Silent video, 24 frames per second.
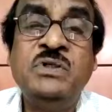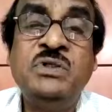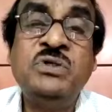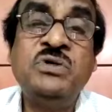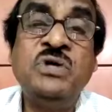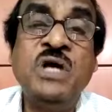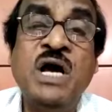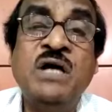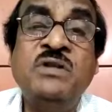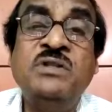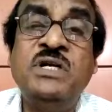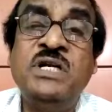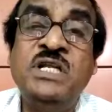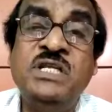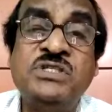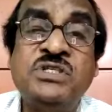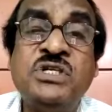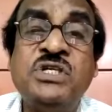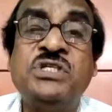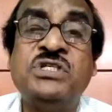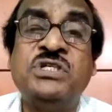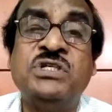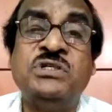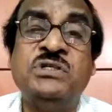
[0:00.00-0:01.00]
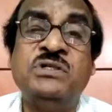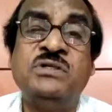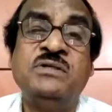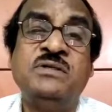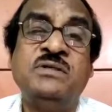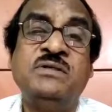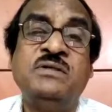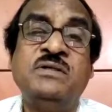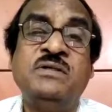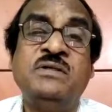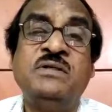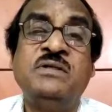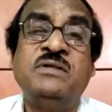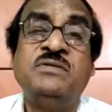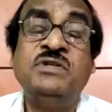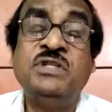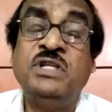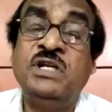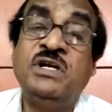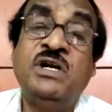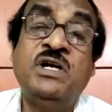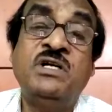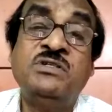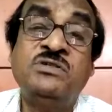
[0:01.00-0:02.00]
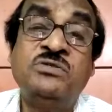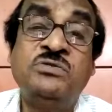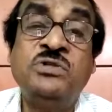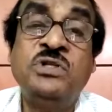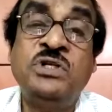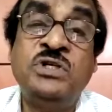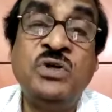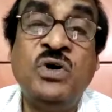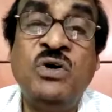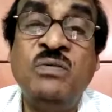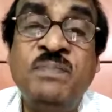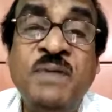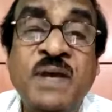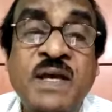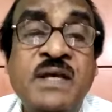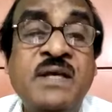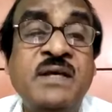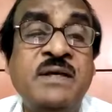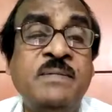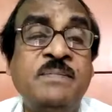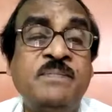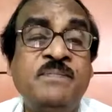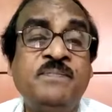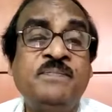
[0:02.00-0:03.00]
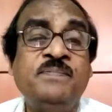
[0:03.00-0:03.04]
to have the discussion with regards to the topic.